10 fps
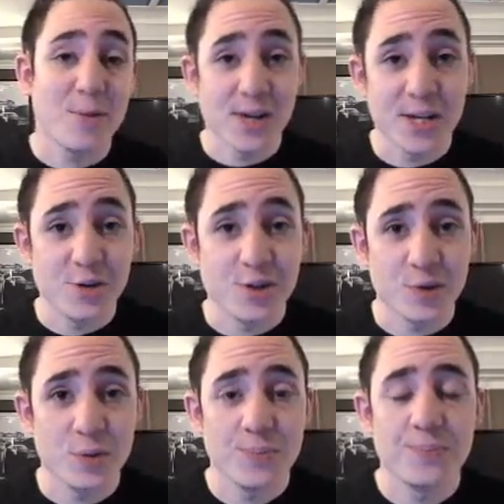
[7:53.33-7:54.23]
useful.
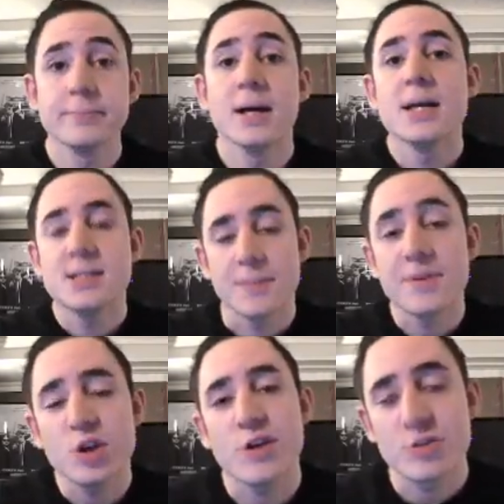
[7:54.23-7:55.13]
Something you
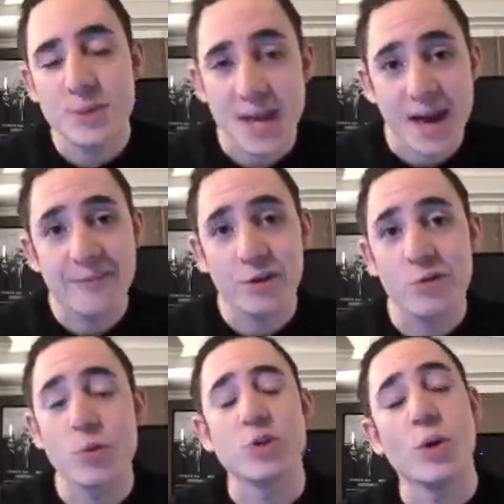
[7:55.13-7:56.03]
have to be careful of when
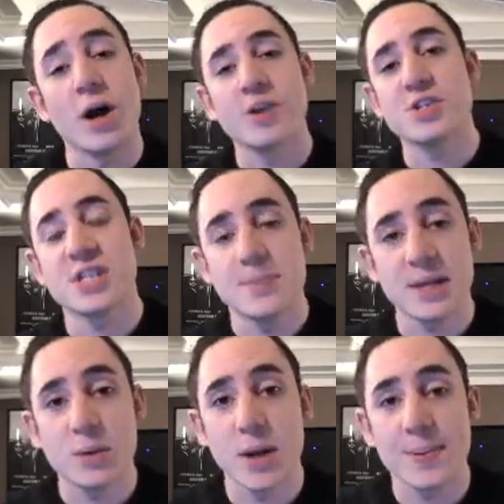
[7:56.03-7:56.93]
you are using melee
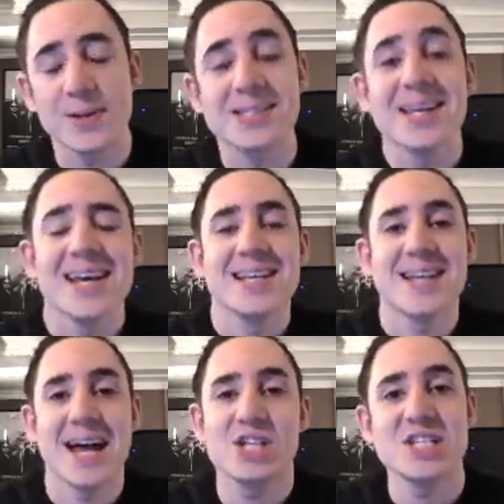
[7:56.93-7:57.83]
weapons is
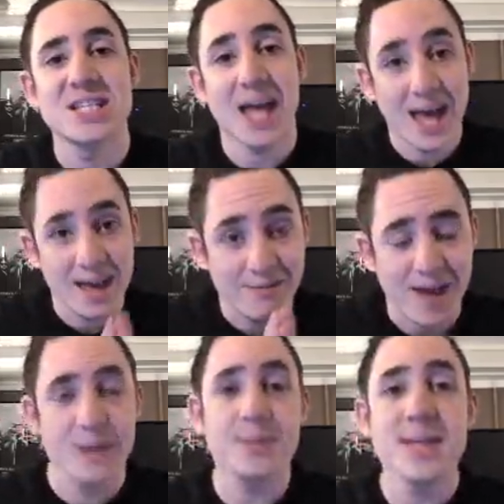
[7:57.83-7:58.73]
actually that if
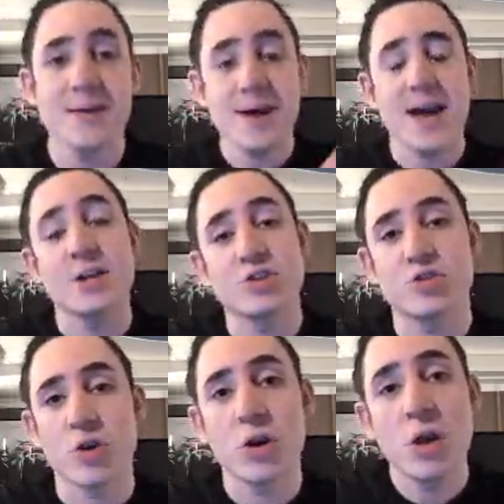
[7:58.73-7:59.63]
enemies have
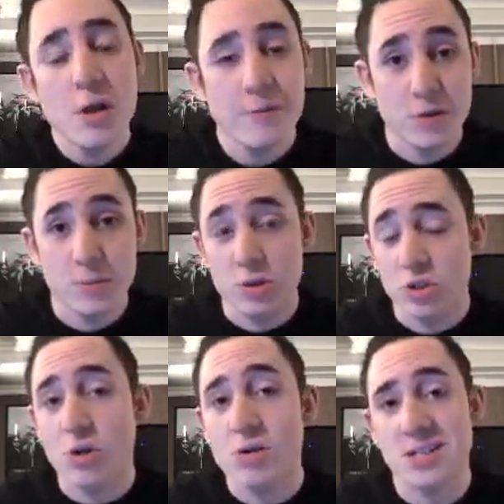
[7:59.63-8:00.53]
headstrong, for the
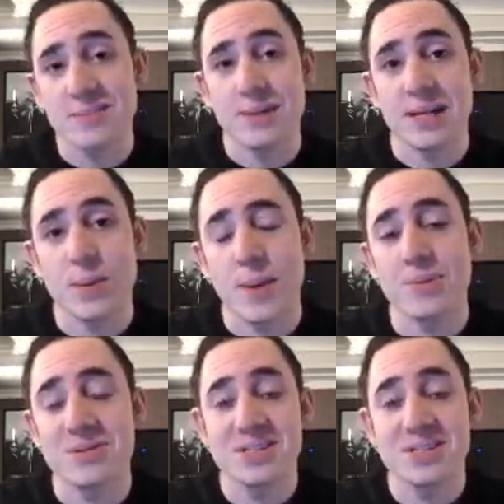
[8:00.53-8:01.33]
majority of melee weapons until